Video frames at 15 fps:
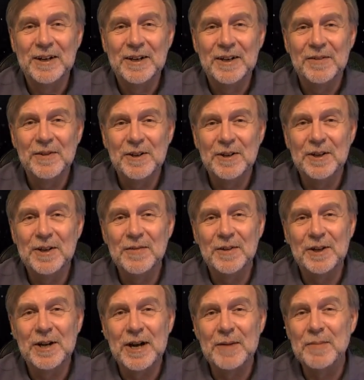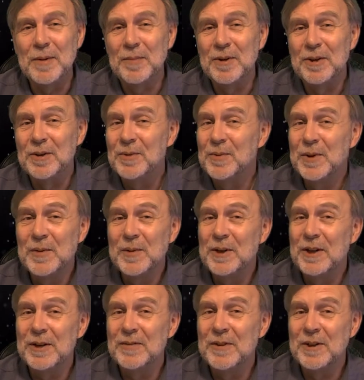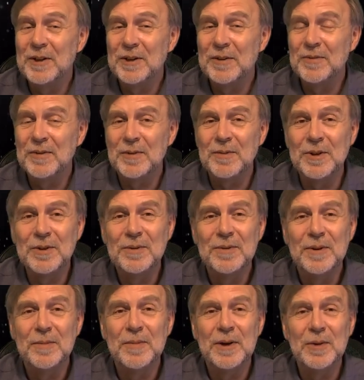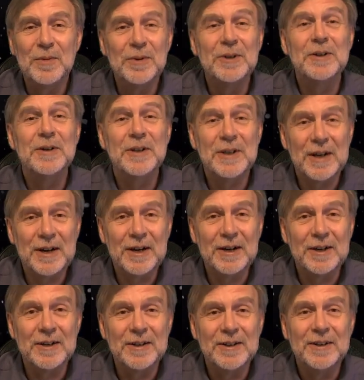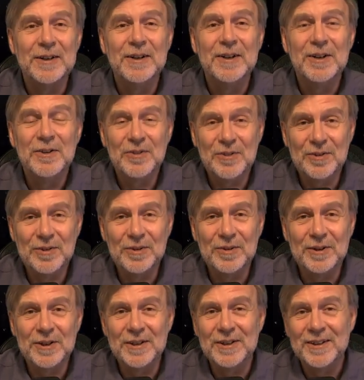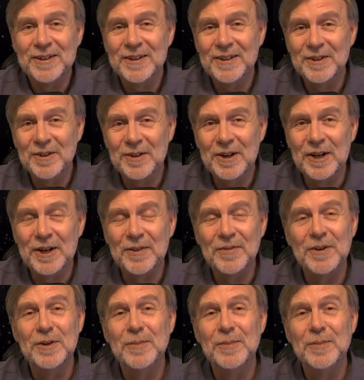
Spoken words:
If you'd leave a comment below, we would love to hear from you about what God is doing in your life.